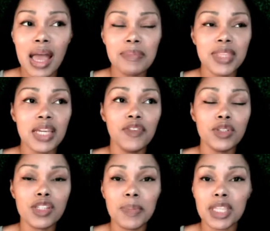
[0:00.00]
I'm thankful
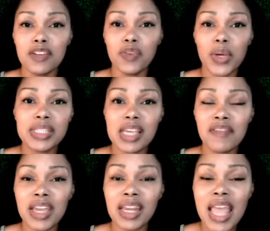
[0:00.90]
to be the voice of
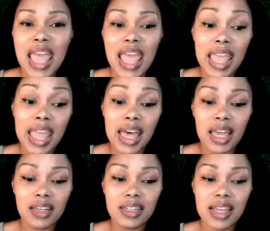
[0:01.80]
it.
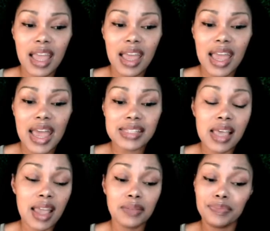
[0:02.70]
And as
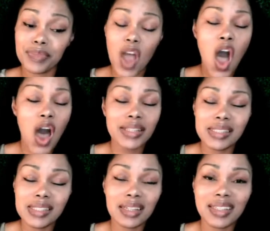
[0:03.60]
I
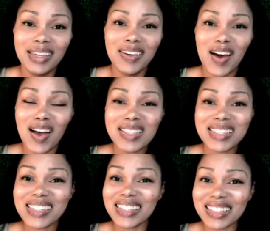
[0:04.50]
constantly
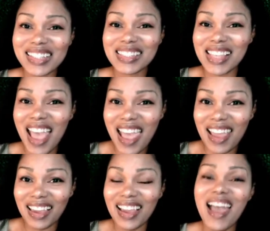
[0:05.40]

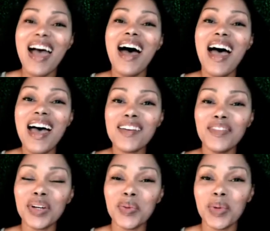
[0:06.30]
say,
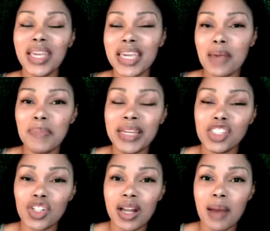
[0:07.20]
every week at
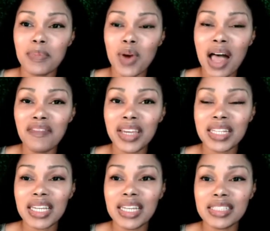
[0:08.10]
Pitch Your Nonprofit
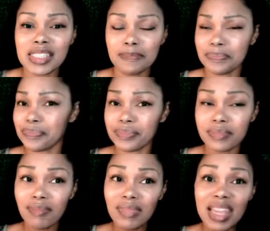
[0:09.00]
is,
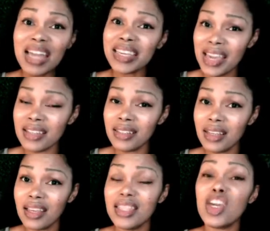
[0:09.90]
again,
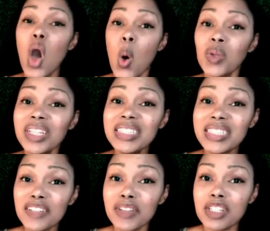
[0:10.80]
the only
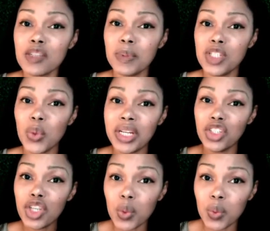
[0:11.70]
difference between
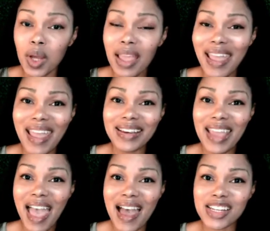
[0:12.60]
you and
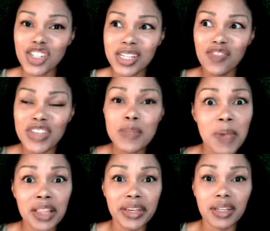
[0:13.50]
cash is
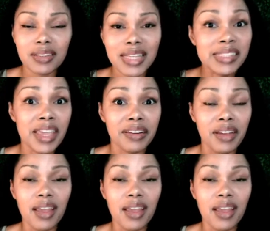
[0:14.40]
visibility. That's it.